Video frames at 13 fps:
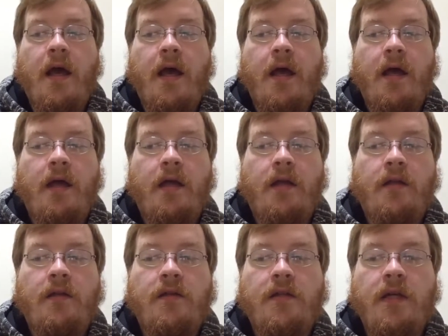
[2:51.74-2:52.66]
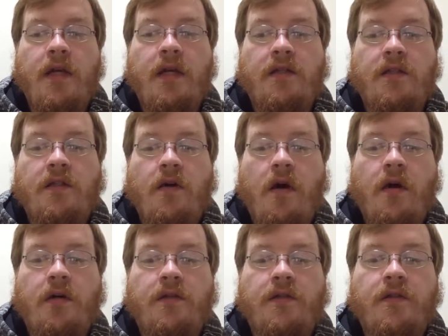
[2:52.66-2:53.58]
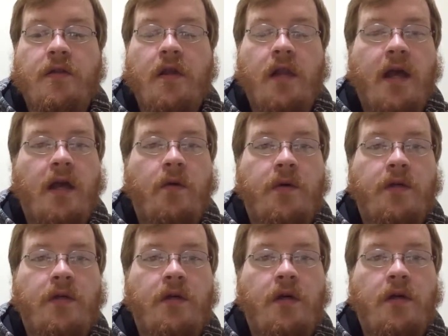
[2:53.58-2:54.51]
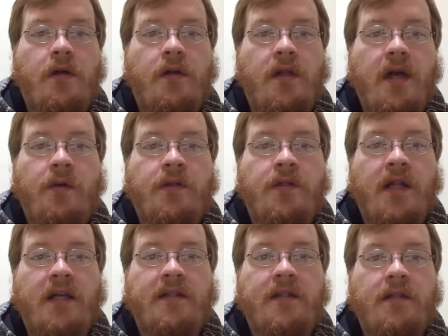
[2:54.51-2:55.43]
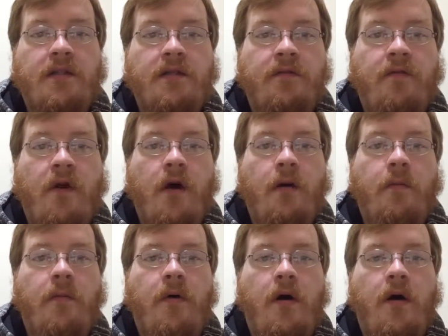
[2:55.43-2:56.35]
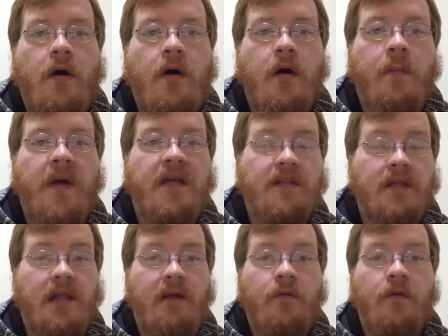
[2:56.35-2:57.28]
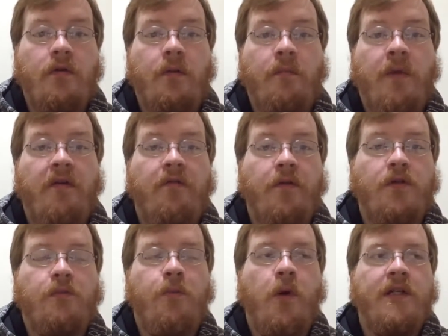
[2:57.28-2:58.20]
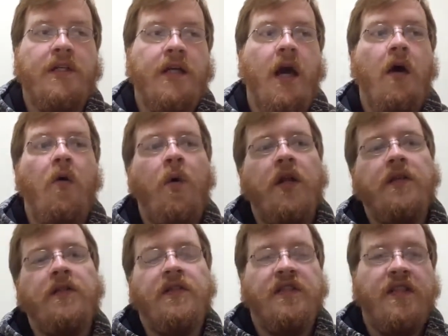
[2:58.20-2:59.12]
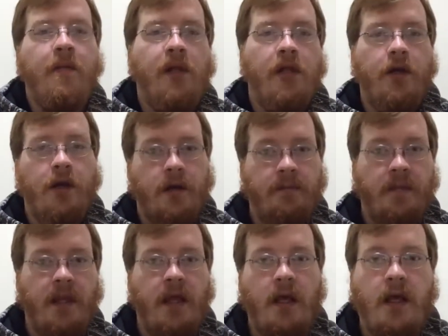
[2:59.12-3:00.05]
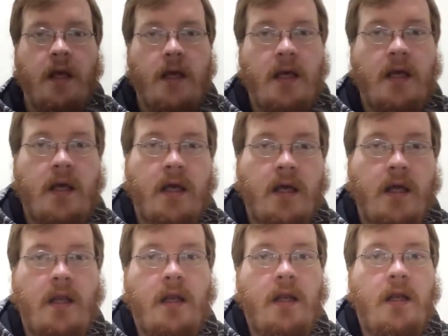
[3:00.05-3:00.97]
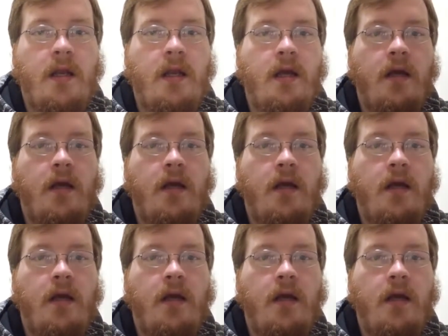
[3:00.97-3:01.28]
And he starts the language lessons from a base level by first pointing out what is similar in,